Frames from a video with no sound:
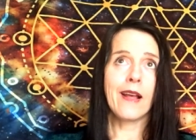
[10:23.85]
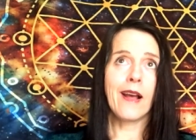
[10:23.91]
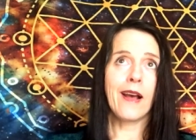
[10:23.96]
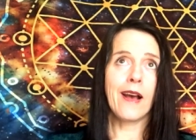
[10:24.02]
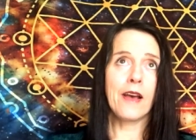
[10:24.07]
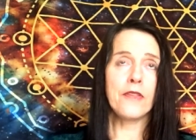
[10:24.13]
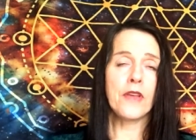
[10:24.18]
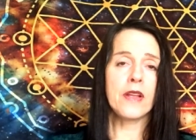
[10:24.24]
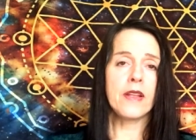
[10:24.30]

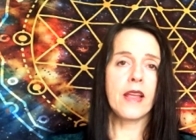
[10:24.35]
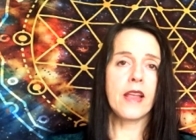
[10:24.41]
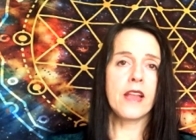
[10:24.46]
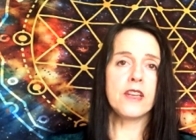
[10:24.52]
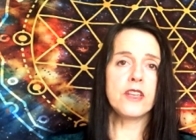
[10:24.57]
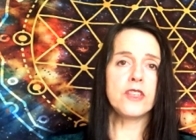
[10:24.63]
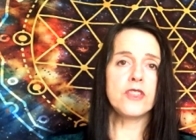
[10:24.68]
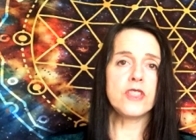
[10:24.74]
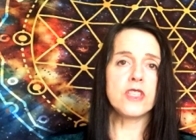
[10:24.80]
Other
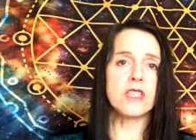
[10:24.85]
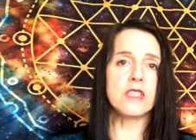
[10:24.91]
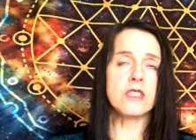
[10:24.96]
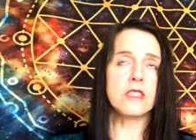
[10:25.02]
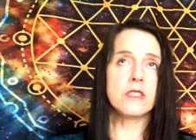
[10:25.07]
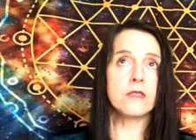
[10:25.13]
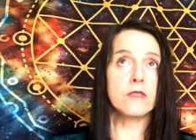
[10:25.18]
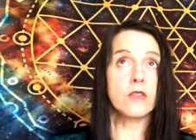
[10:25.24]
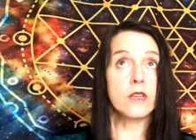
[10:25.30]

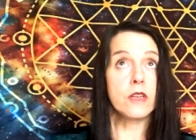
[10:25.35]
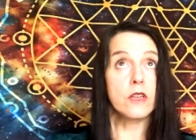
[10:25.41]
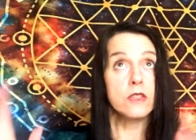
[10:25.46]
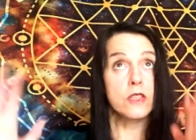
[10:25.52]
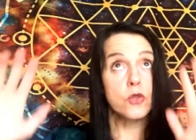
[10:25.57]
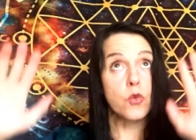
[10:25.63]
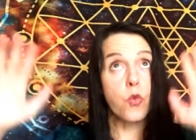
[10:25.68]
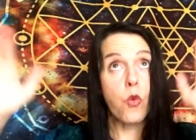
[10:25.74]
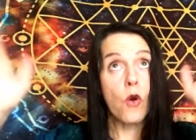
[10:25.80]
energies that are
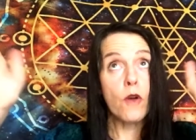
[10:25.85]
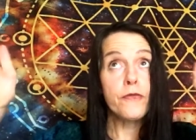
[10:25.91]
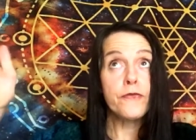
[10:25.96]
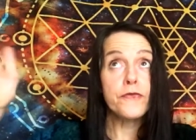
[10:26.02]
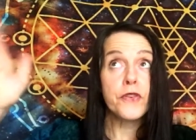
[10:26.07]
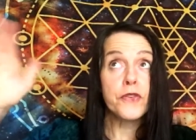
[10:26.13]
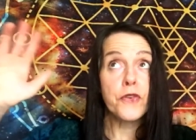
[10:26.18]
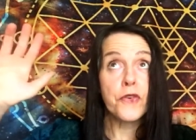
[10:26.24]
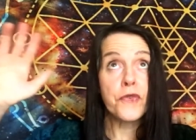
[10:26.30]
just
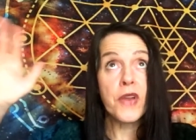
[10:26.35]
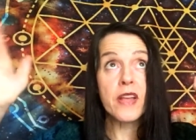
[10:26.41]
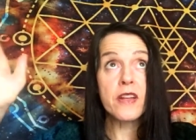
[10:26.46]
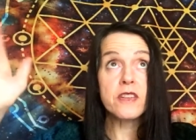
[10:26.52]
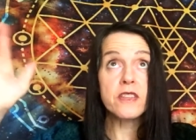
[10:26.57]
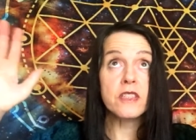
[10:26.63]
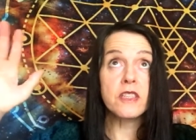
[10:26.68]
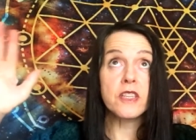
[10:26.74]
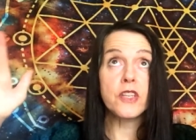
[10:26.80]
wafting
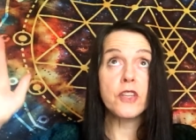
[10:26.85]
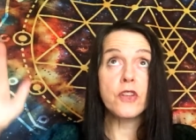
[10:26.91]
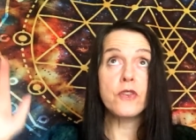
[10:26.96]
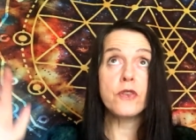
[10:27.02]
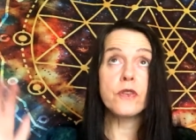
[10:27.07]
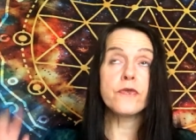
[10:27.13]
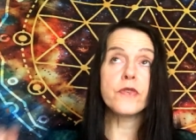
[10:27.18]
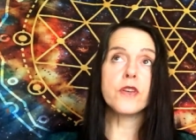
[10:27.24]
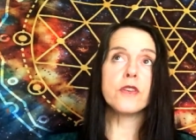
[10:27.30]
around in the
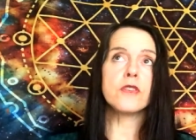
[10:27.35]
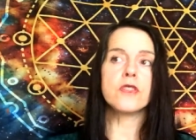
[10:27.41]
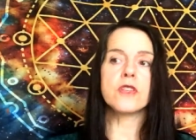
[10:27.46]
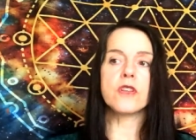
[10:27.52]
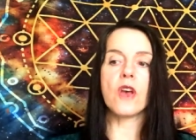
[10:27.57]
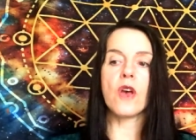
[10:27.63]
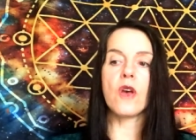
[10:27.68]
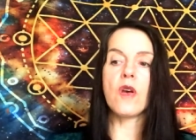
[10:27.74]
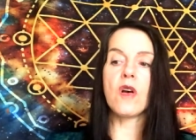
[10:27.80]
universe
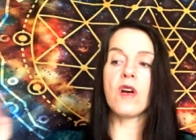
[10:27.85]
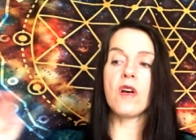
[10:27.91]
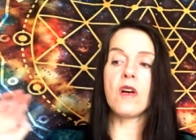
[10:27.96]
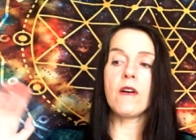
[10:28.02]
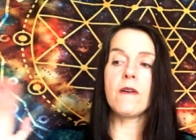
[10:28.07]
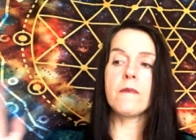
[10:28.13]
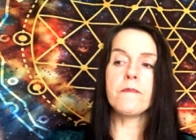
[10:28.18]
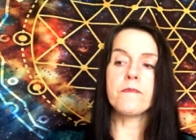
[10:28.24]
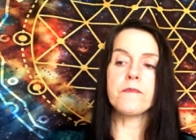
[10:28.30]
go,
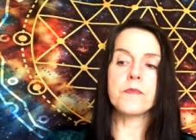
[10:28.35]
oh,